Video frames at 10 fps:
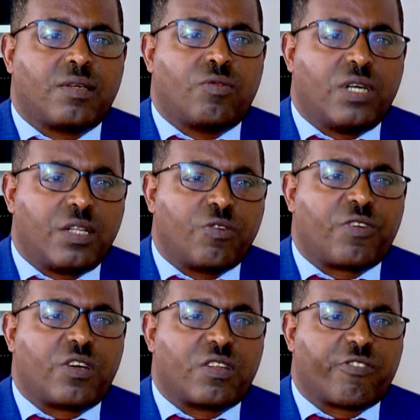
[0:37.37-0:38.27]
One of
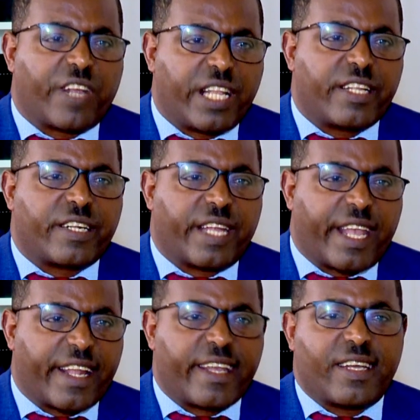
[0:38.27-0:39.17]
our failure
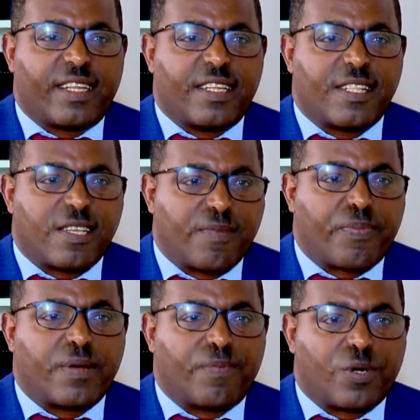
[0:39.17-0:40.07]
area in
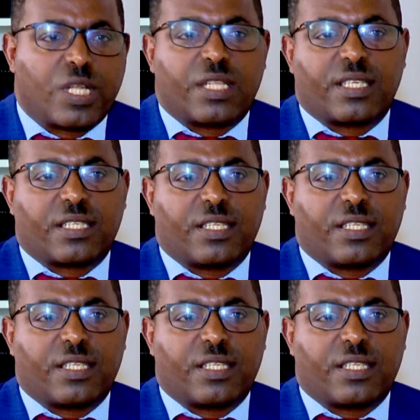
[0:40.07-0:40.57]
Ethiopian politics,